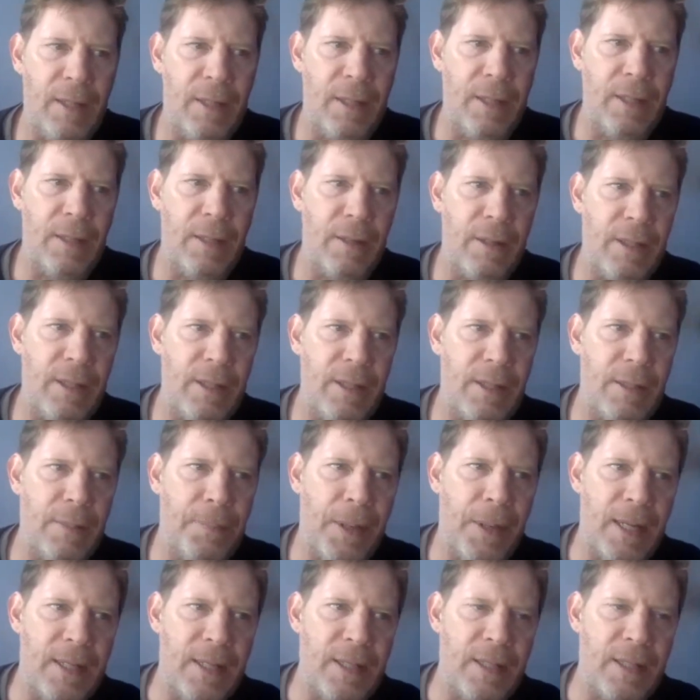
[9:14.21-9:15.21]
You know, these
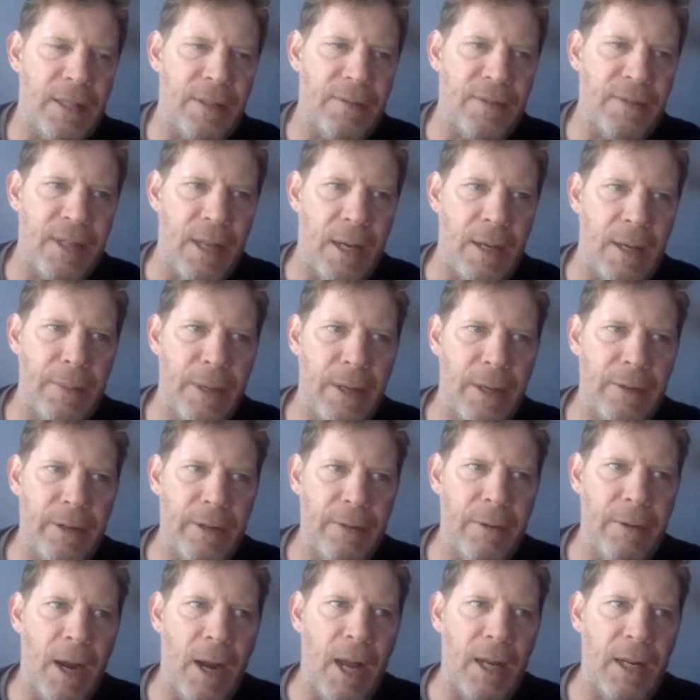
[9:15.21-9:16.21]
deposits of sedimentary
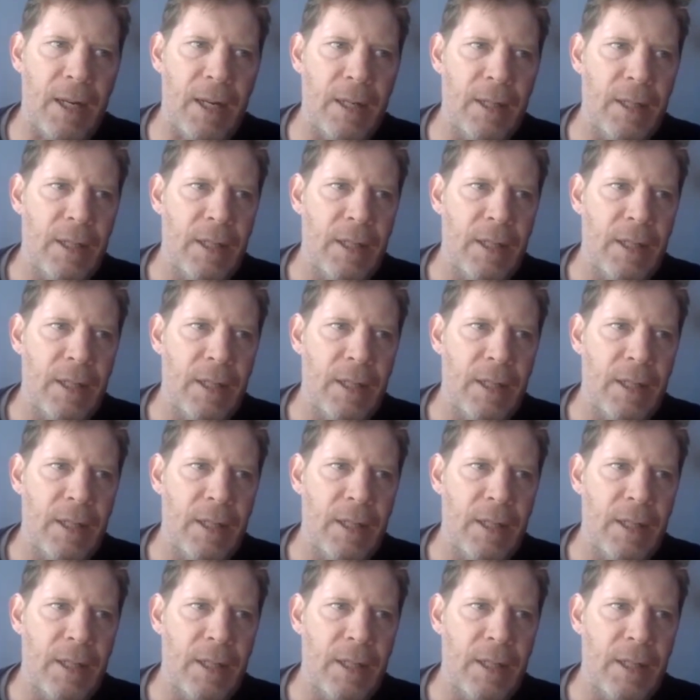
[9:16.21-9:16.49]
rock.